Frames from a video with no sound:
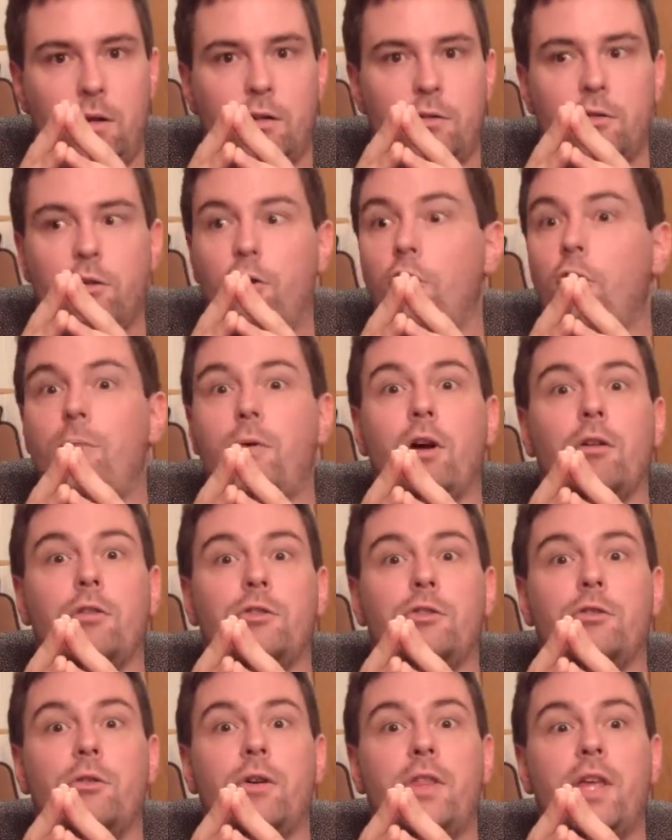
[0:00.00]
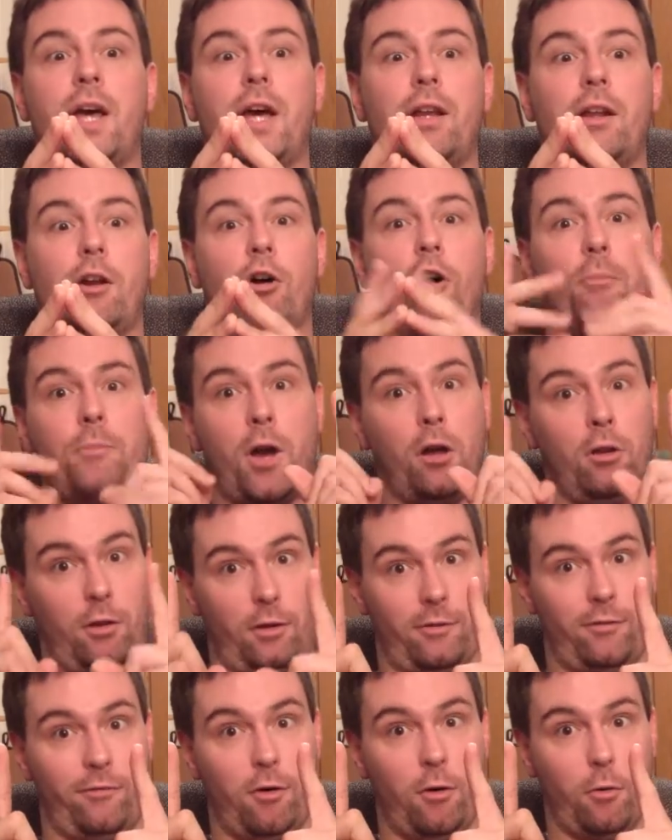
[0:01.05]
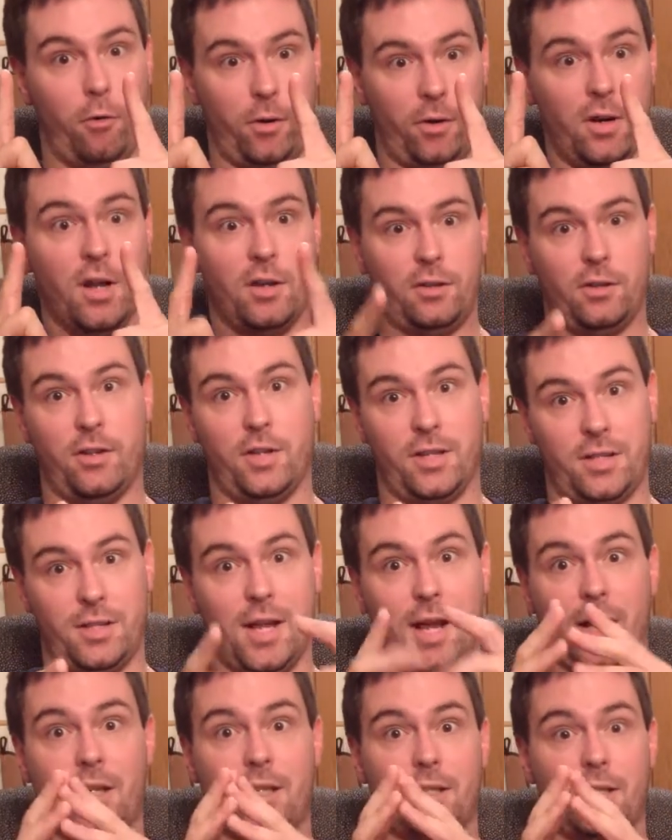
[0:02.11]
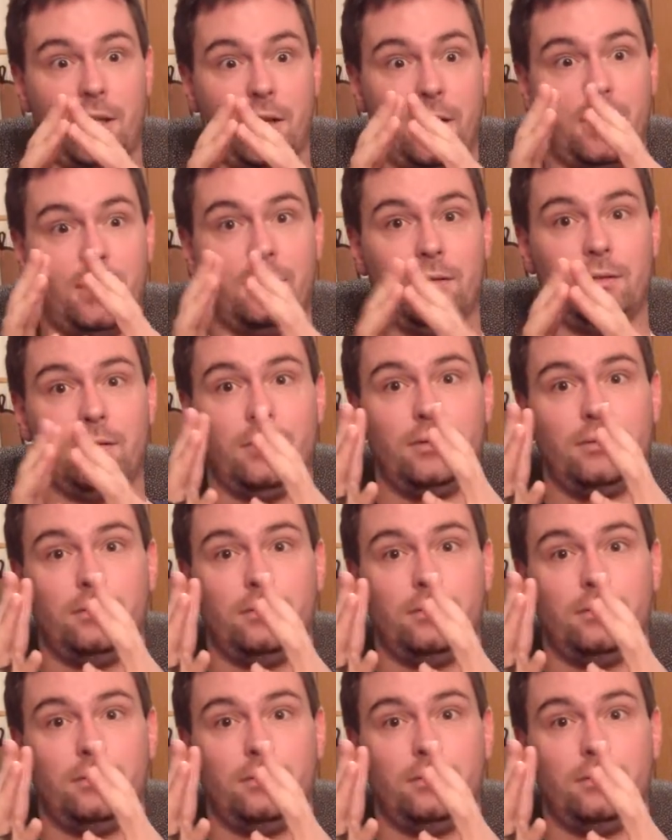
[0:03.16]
So I hope y'all enjoyed that, and I hope y'all look forward to this deck's uh,